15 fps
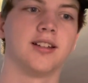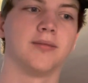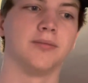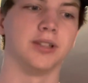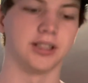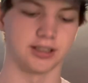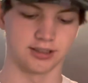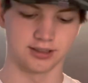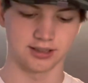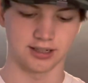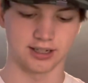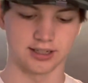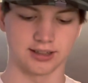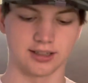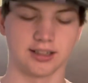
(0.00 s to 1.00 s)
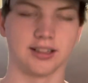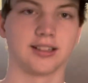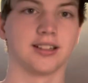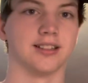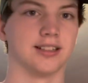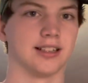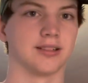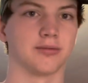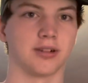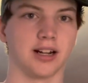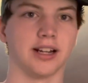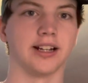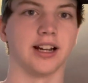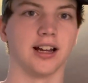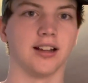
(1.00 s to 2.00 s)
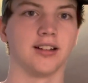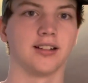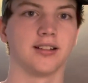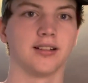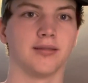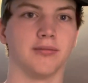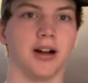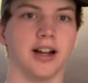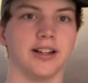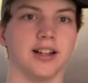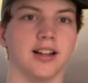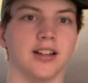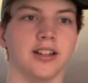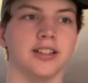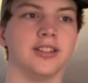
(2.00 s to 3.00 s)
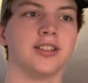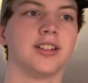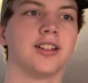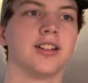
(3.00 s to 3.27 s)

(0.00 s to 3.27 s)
because that's where I got my knowledge.